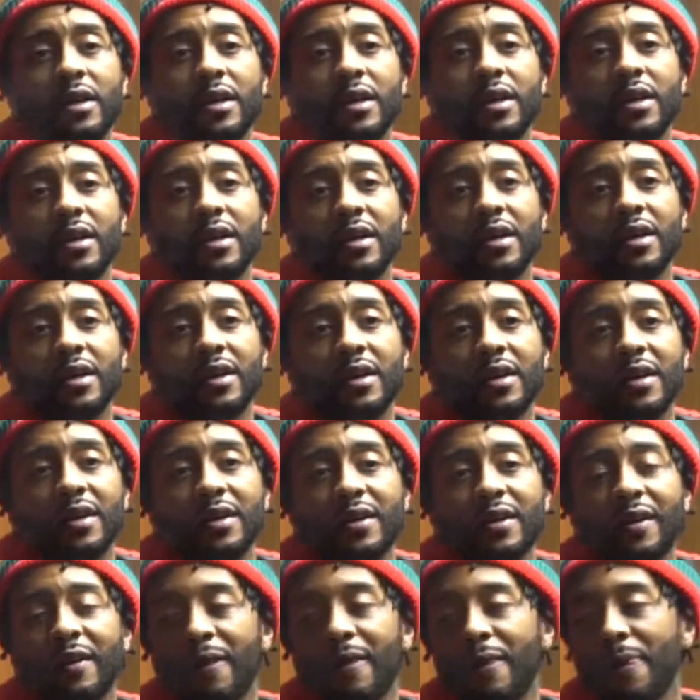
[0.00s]
Both.
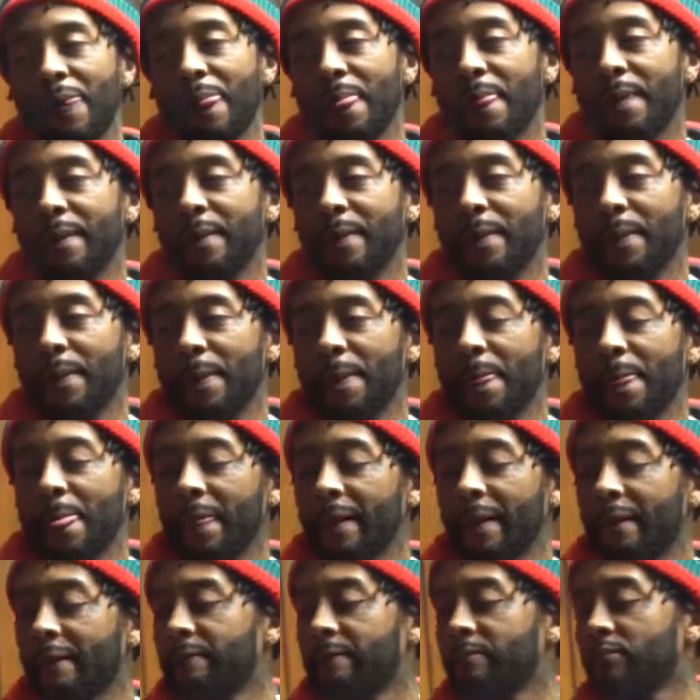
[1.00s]
Either your favorite
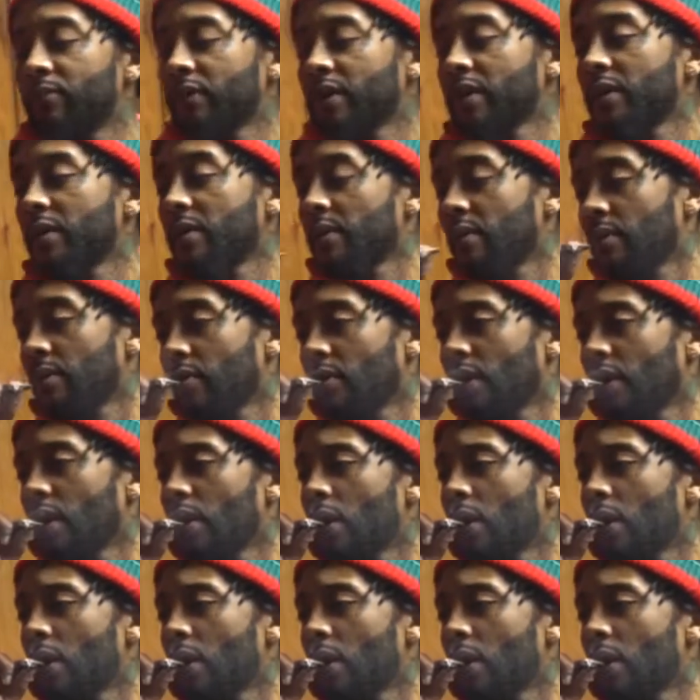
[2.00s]
product and your favorite